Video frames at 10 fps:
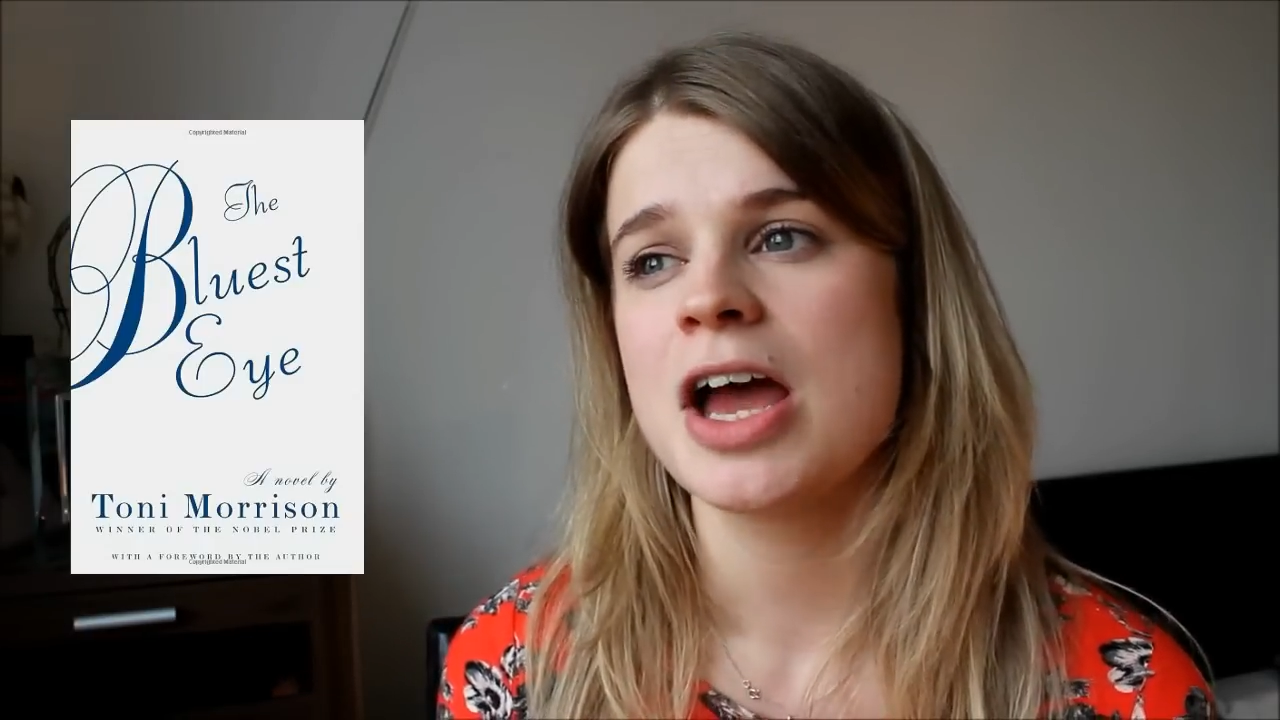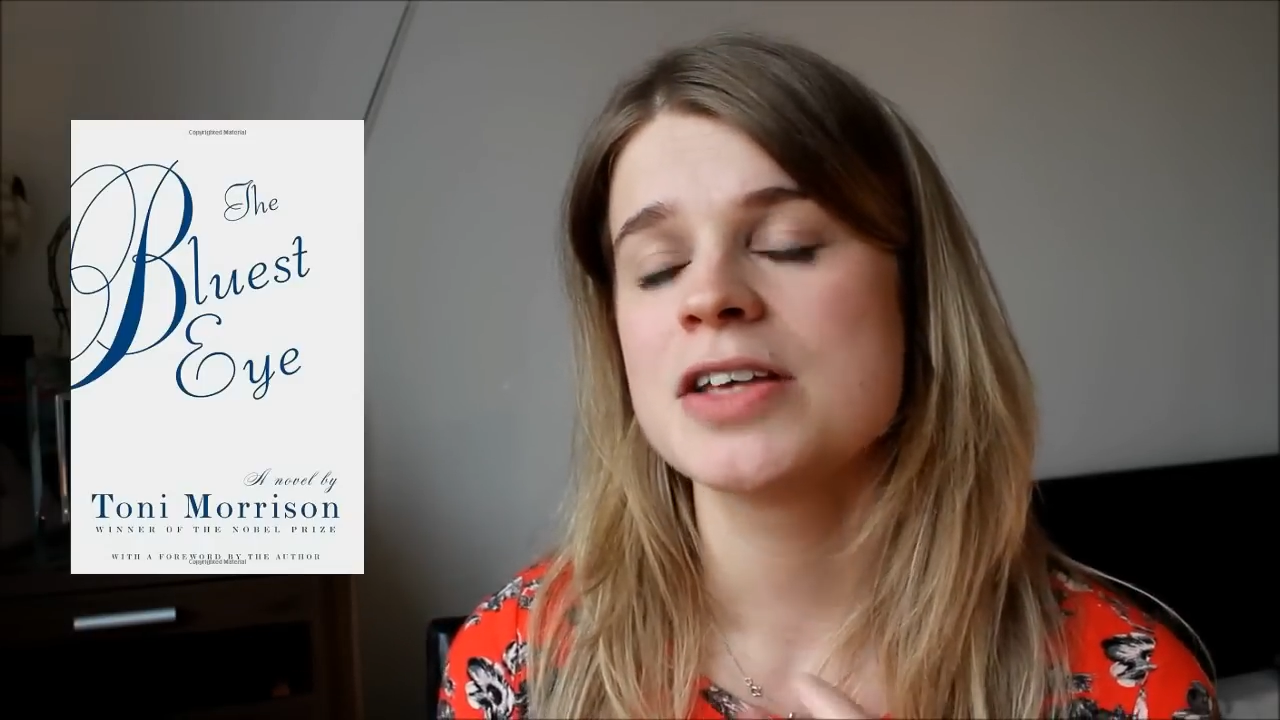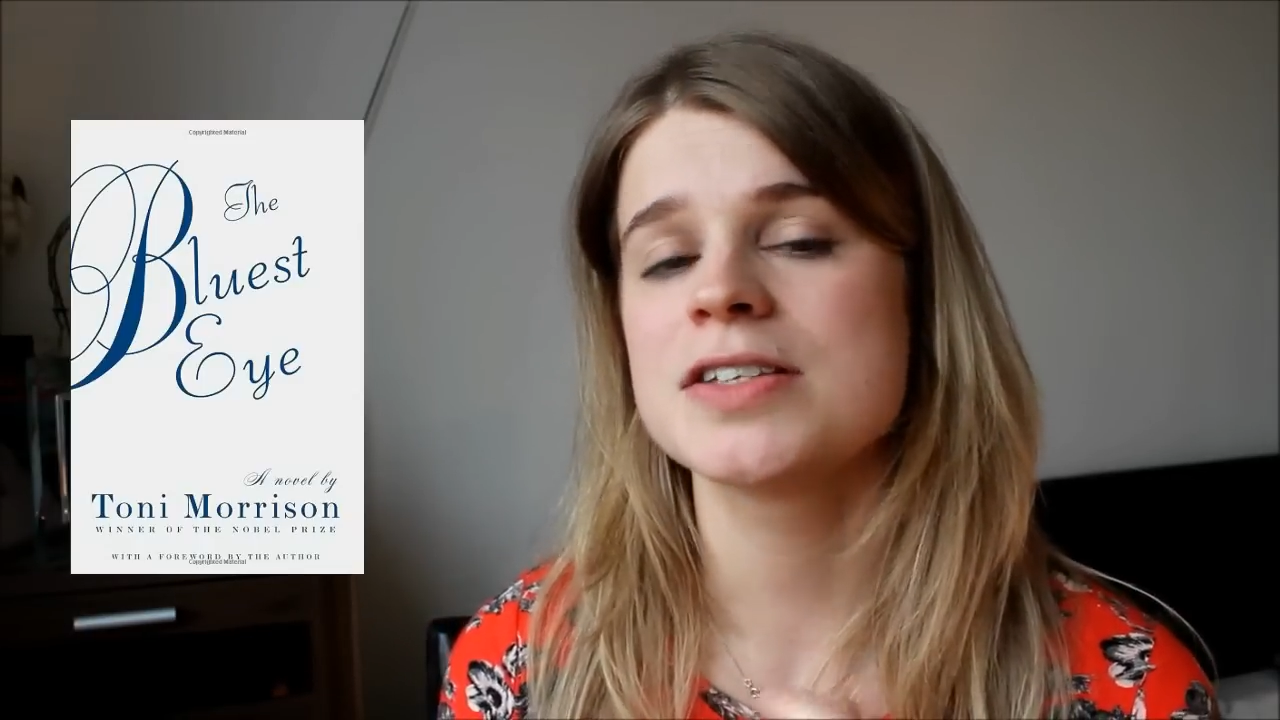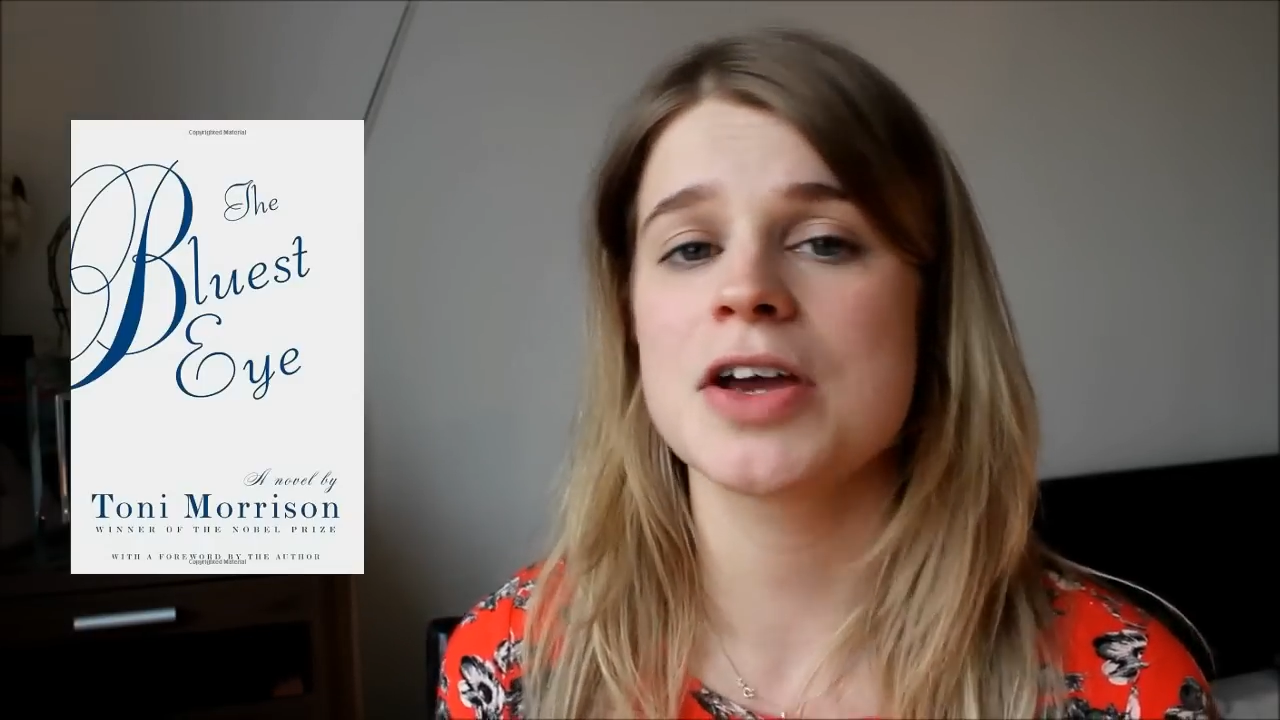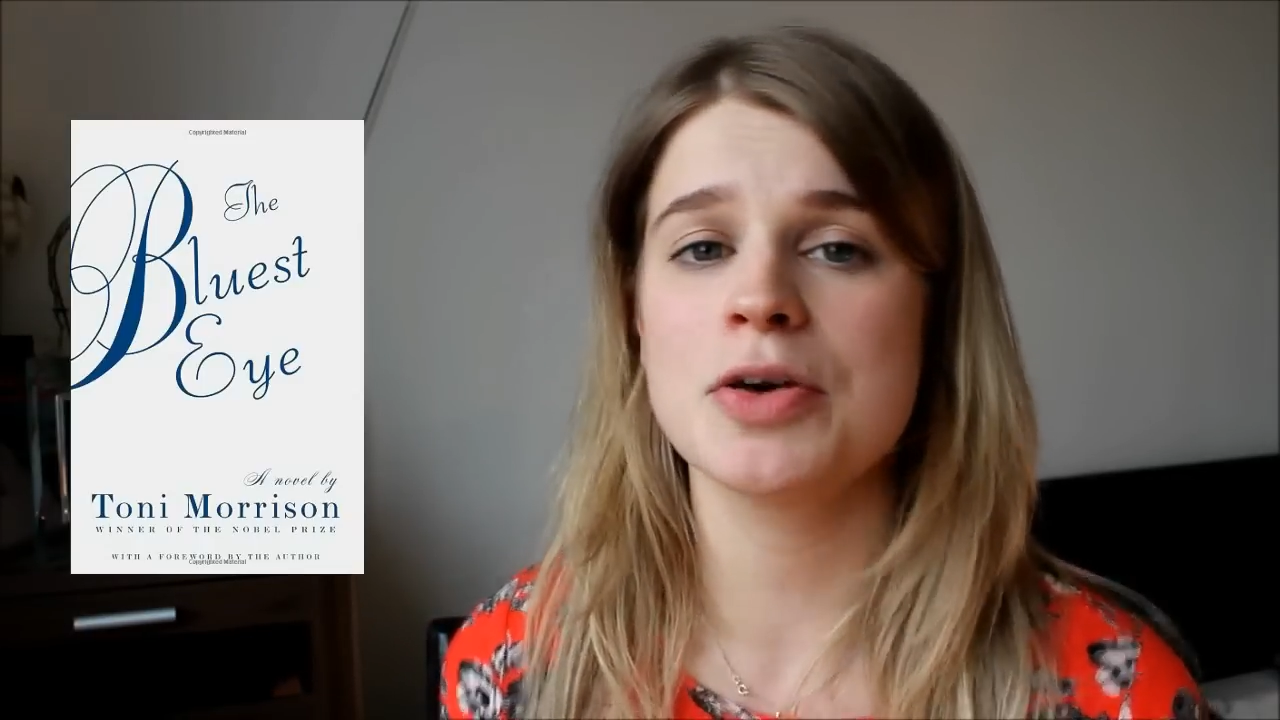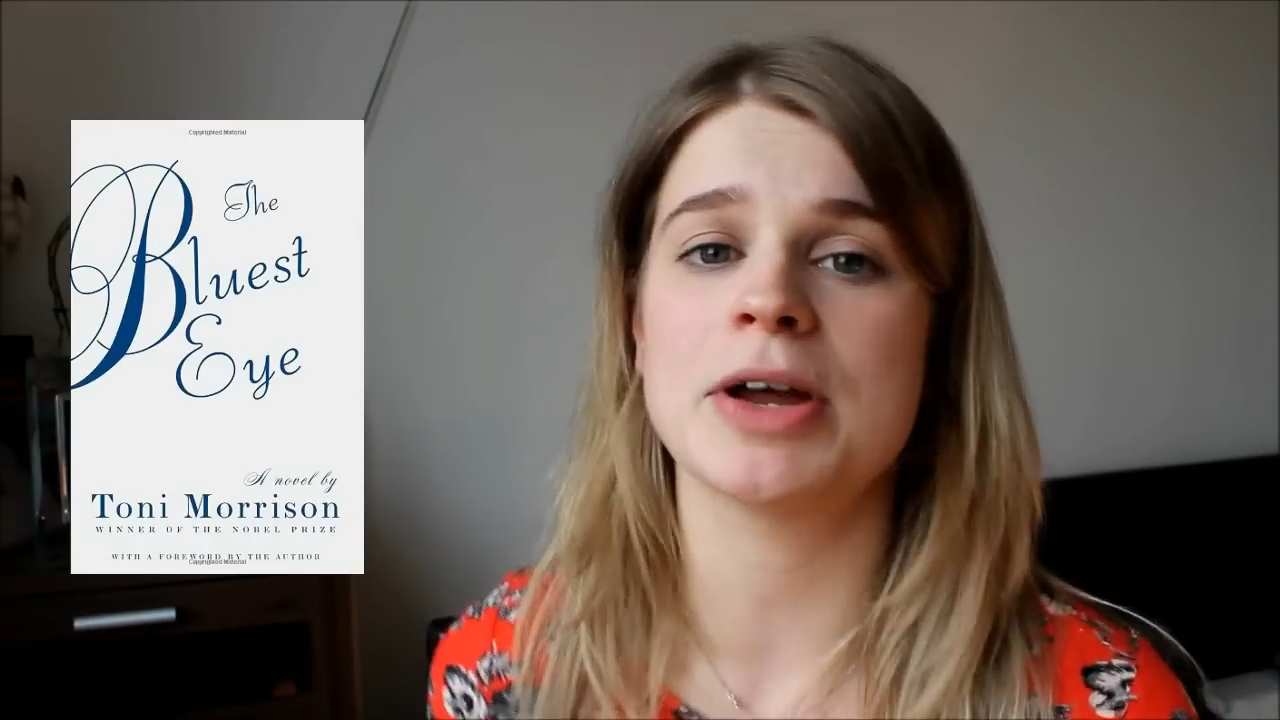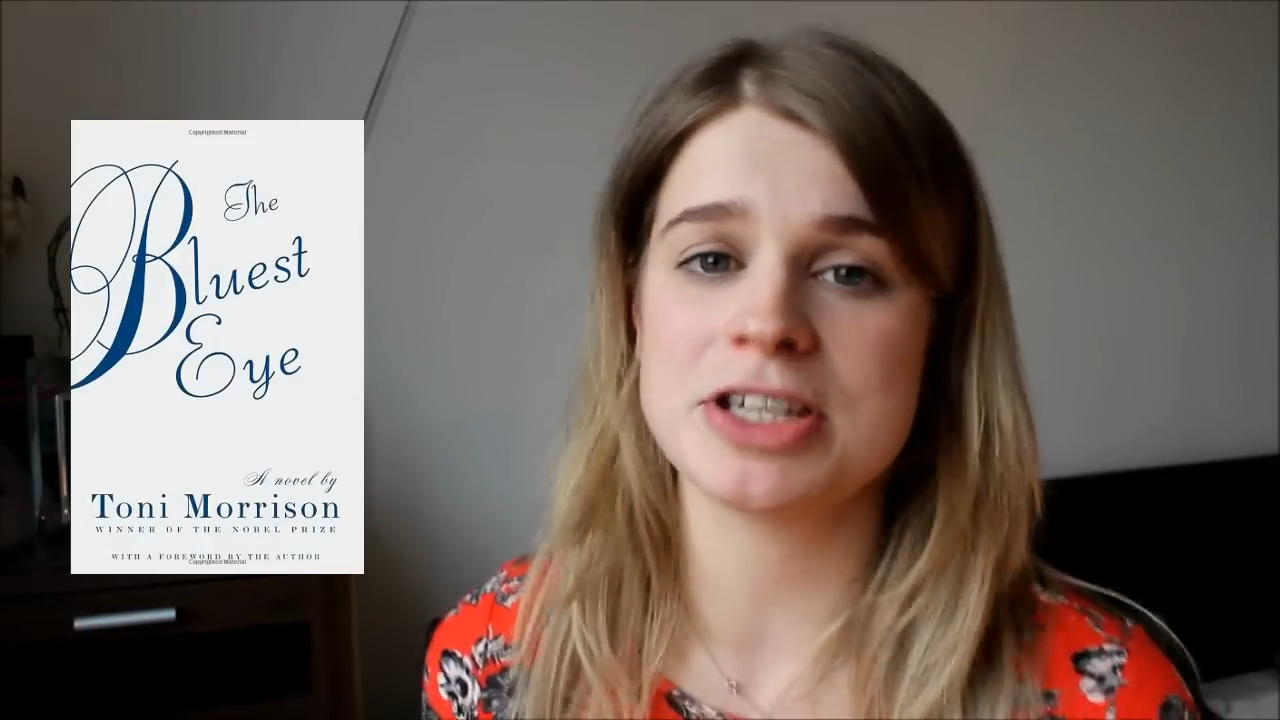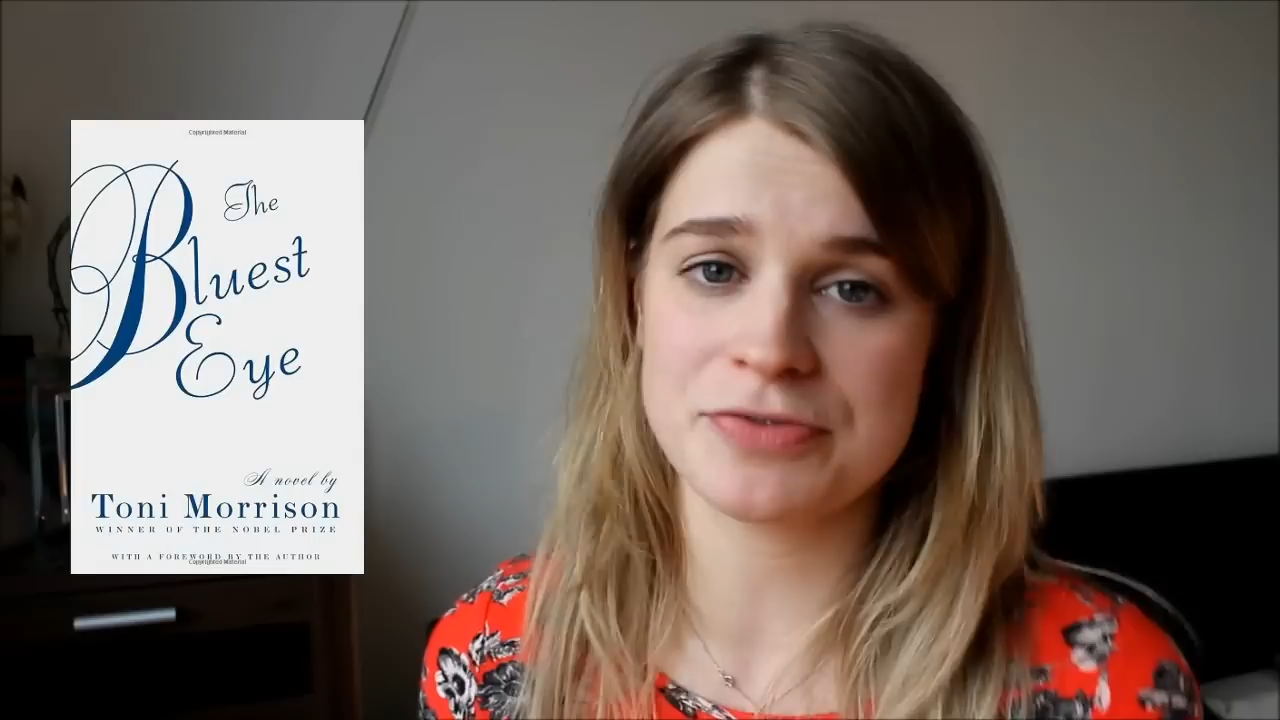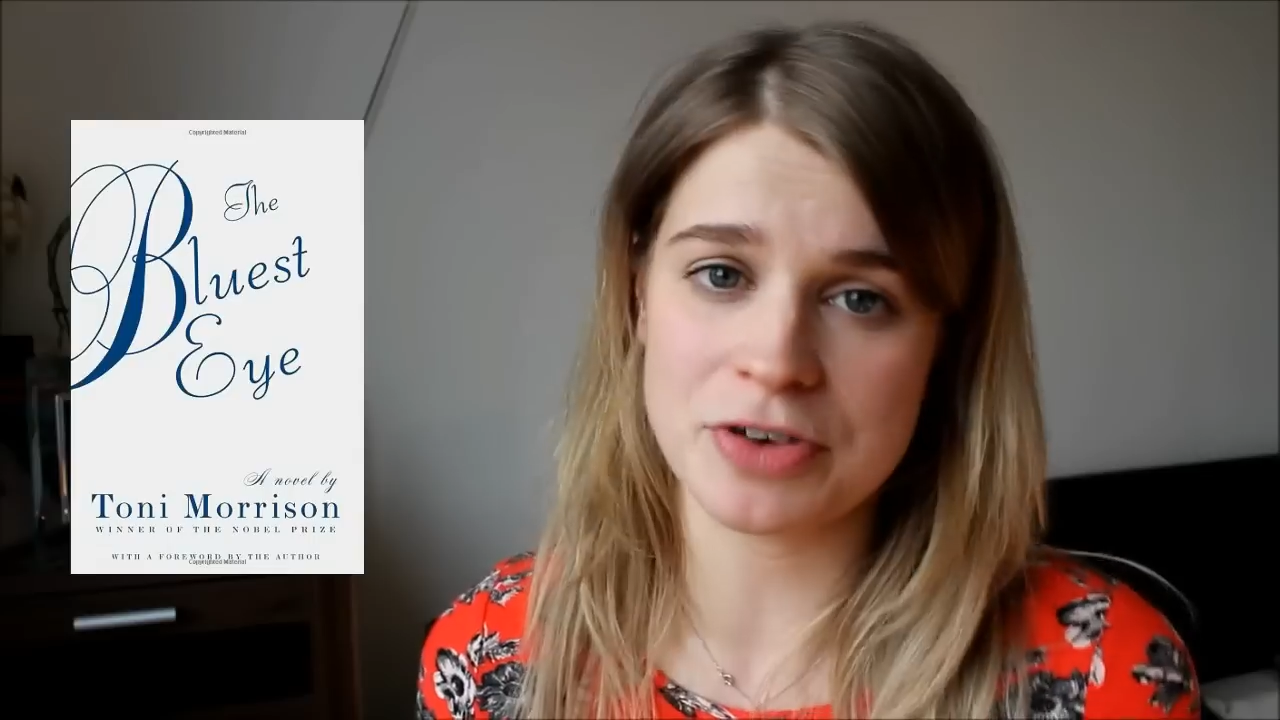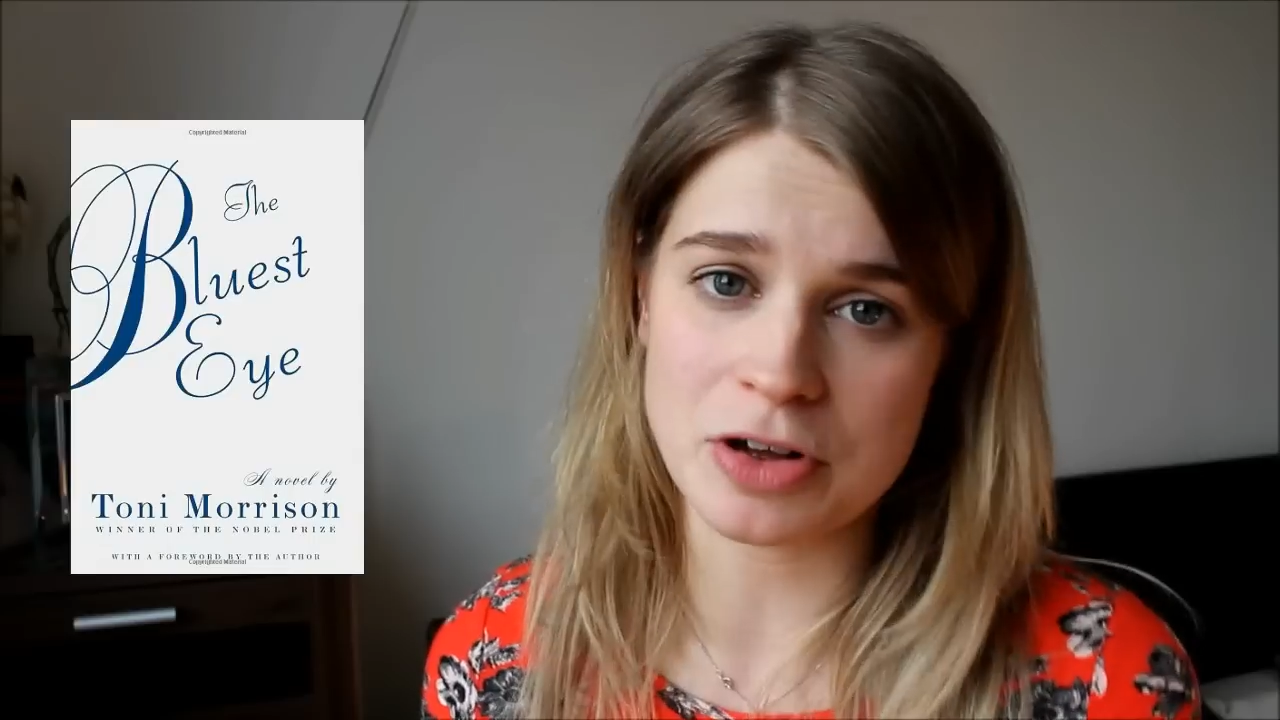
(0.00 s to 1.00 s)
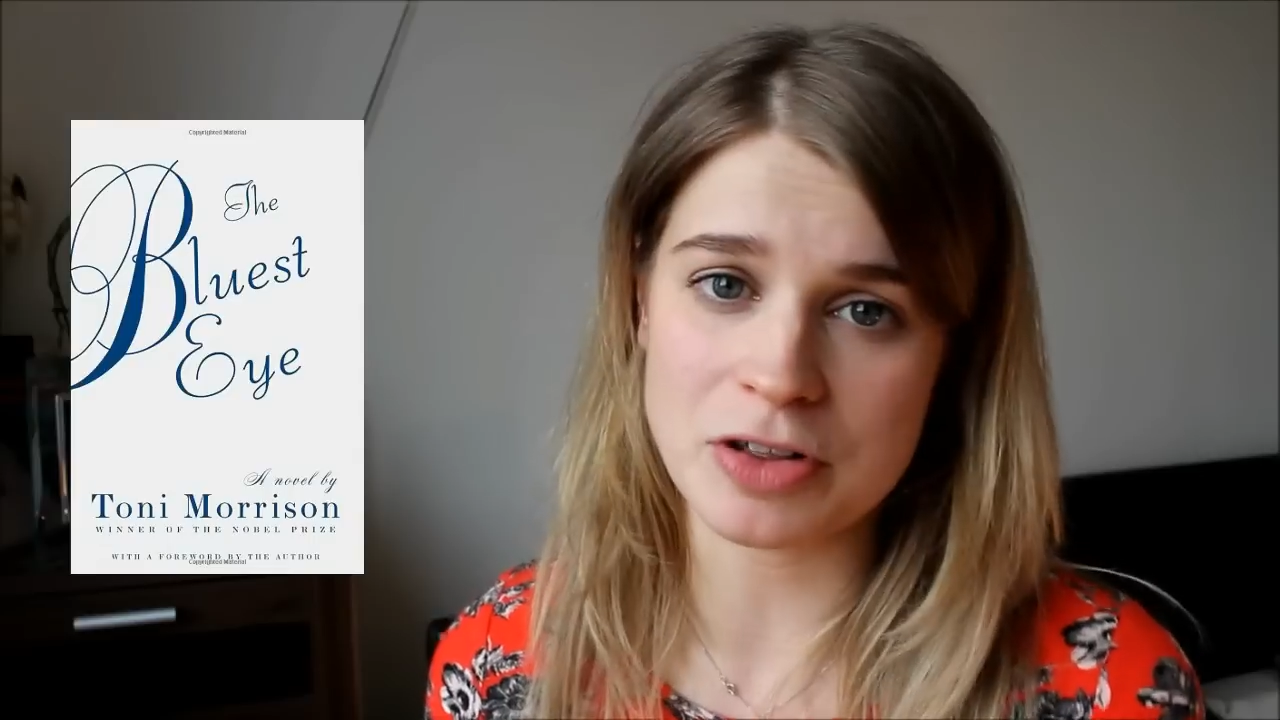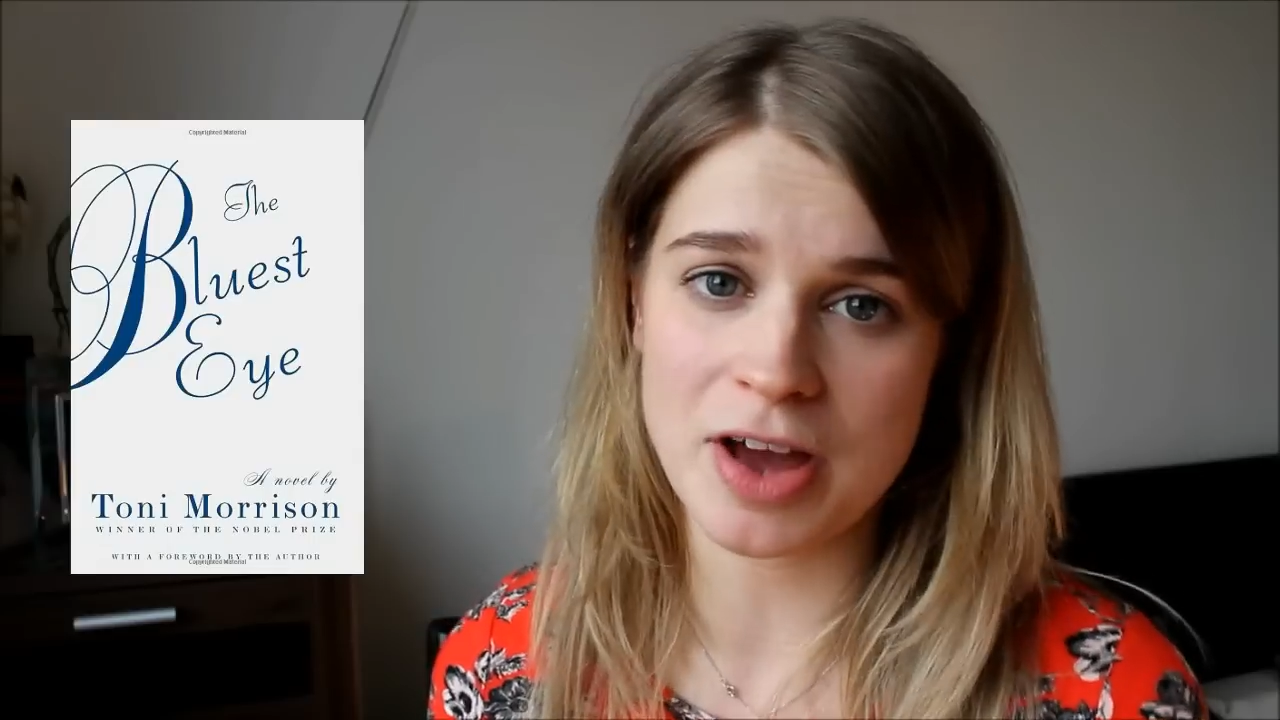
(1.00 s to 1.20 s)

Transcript: so wonderful